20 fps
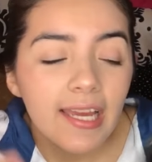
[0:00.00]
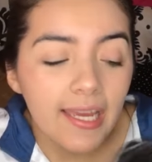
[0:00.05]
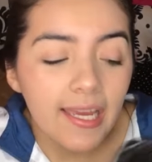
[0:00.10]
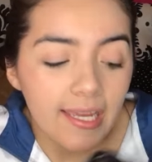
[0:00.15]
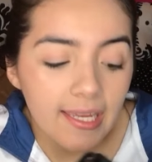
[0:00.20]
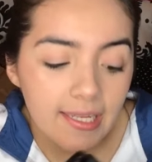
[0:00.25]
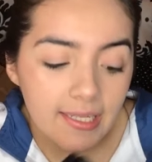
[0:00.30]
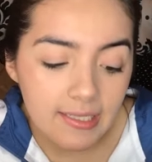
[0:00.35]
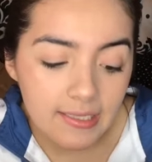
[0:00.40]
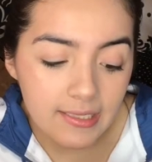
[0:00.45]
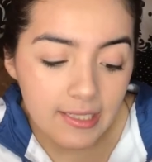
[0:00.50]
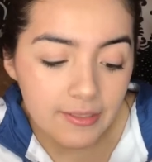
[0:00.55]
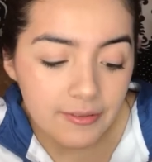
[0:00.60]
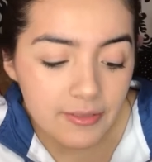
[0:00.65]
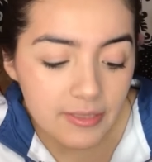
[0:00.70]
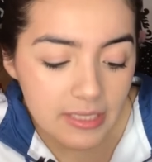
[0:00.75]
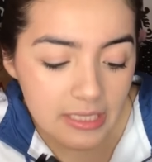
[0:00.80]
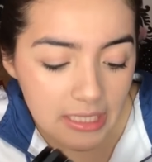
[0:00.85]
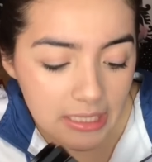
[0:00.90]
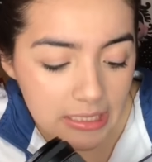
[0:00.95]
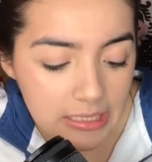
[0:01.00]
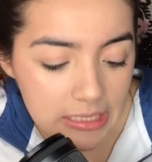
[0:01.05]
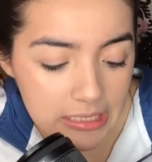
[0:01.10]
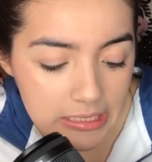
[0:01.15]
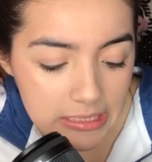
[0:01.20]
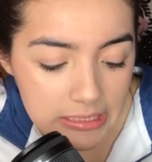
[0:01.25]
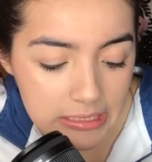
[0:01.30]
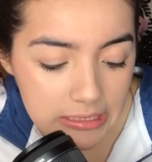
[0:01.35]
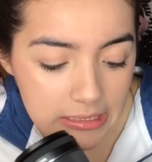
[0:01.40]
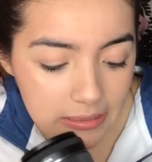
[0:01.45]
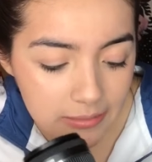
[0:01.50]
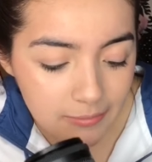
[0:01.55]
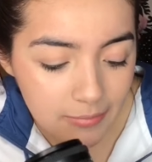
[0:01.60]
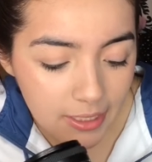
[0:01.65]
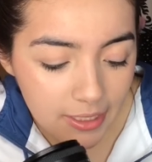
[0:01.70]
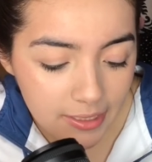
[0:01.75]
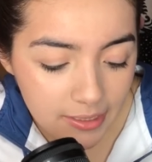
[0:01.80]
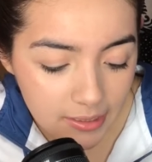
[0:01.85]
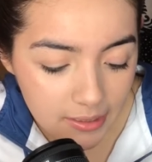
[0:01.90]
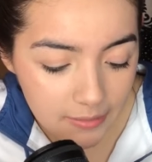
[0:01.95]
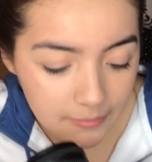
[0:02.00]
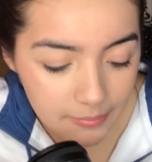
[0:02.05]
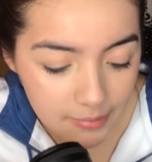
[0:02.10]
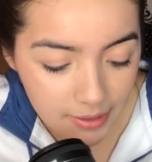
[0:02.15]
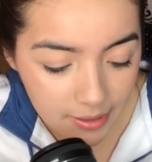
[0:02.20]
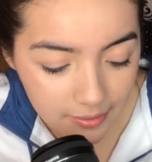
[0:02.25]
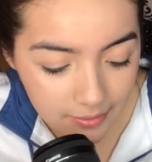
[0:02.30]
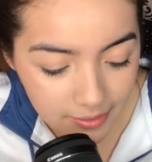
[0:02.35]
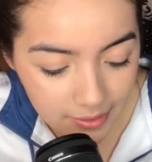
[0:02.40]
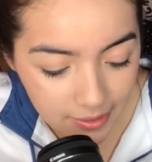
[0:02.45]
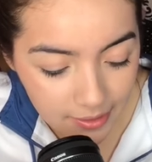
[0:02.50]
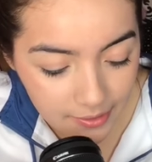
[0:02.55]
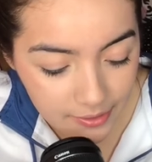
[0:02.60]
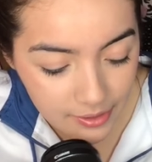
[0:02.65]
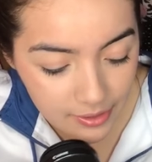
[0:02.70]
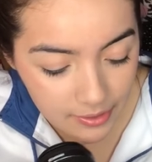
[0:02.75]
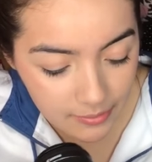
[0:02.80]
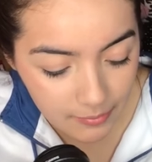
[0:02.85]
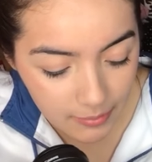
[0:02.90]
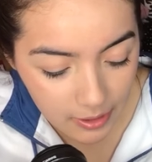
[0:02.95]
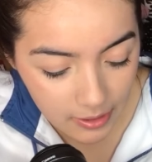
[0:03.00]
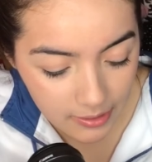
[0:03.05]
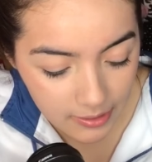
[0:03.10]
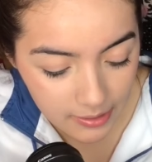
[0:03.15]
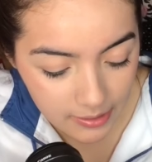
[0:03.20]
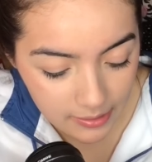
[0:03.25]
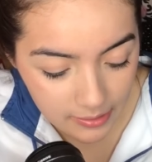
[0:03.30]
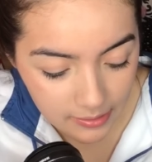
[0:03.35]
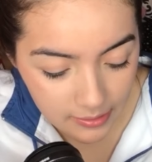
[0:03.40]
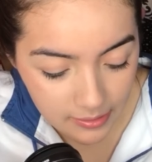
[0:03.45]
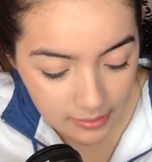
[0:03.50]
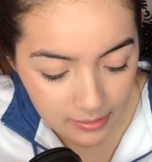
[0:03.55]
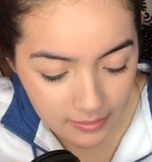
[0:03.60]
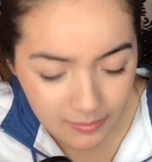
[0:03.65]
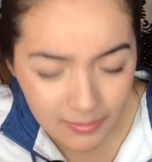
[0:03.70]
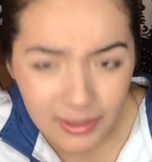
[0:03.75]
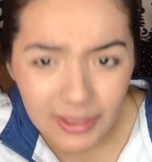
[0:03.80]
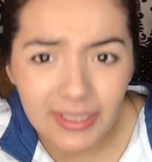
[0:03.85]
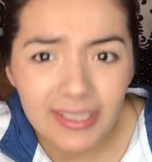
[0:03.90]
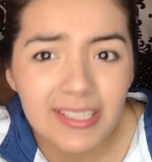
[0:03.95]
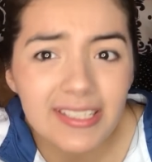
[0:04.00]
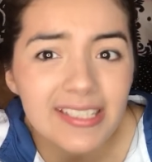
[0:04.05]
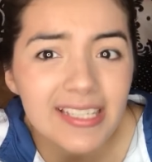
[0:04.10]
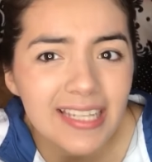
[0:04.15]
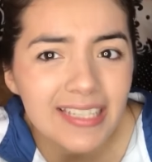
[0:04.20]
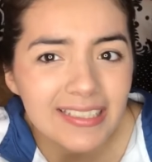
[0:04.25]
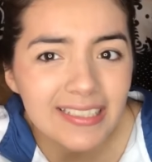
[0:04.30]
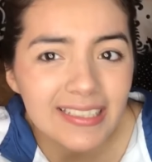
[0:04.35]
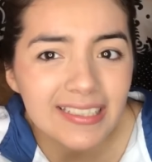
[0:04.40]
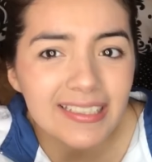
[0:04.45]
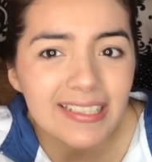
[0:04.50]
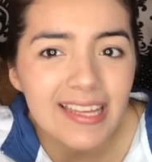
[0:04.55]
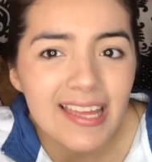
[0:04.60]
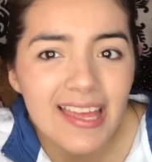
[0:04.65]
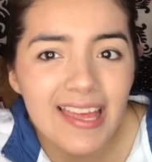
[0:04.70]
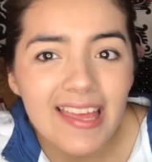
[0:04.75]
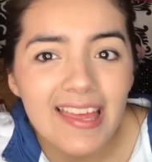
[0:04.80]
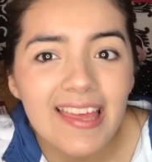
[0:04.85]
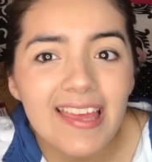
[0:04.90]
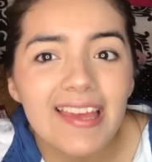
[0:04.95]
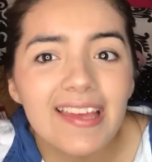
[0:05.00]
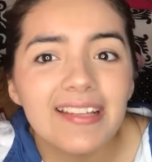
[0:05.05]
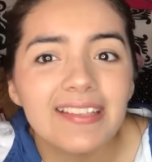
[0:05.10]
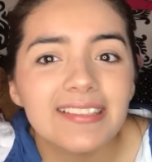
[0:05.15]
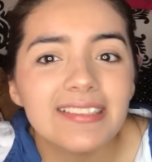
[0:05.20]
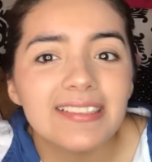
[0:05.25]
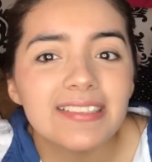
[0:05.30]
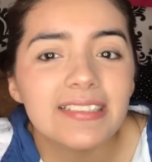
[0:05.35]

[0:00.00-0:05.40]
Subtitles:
And I was kind of hesitant on buying it, but now that I actually bought it, I'm really excited. And